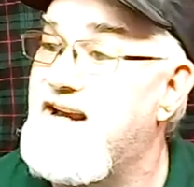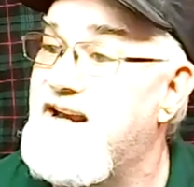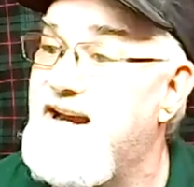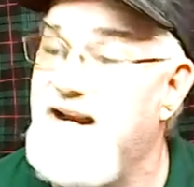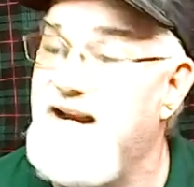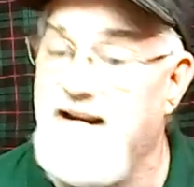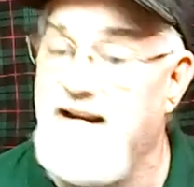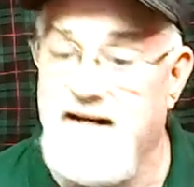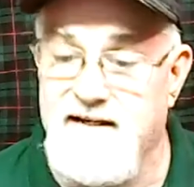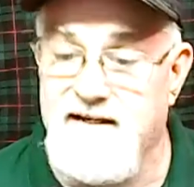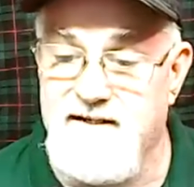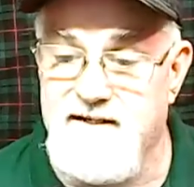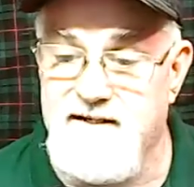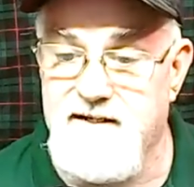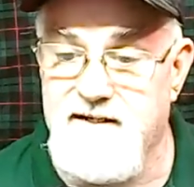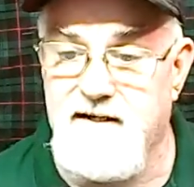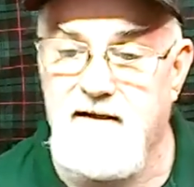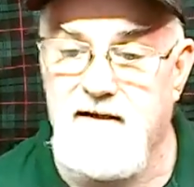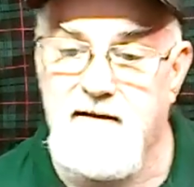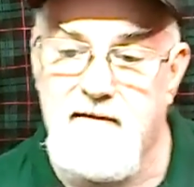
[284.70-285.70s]
links
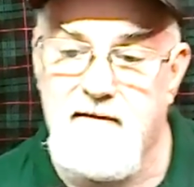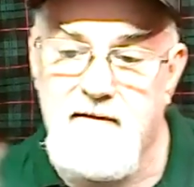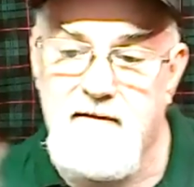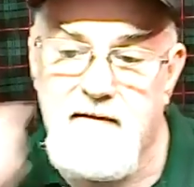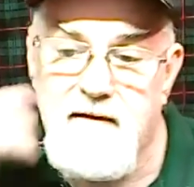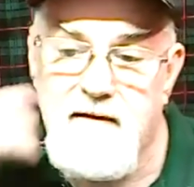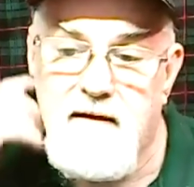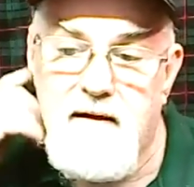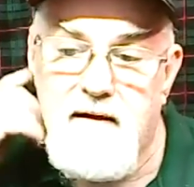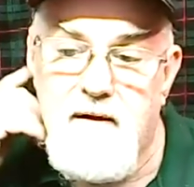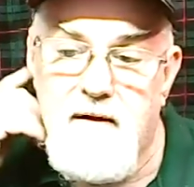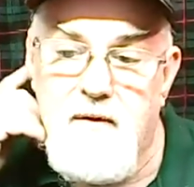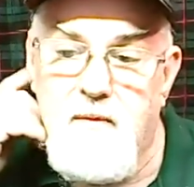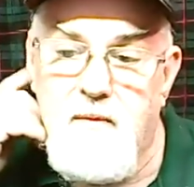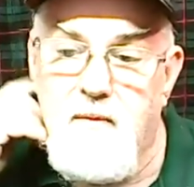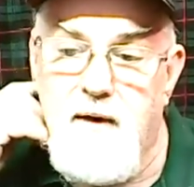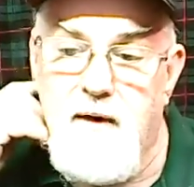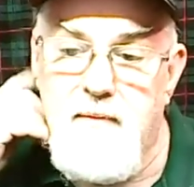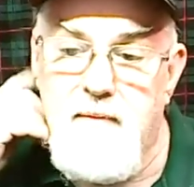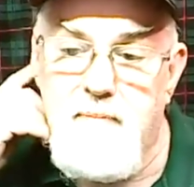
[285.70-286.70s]

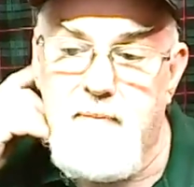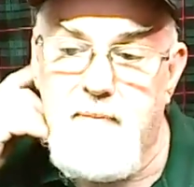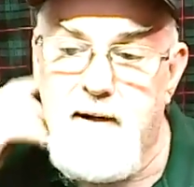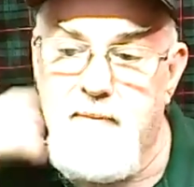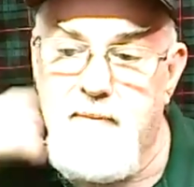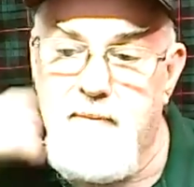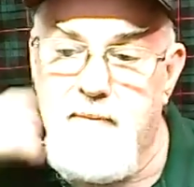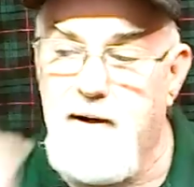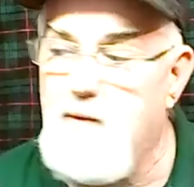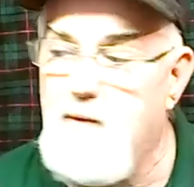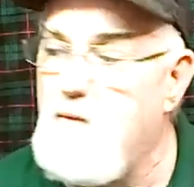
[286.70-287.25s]
when people are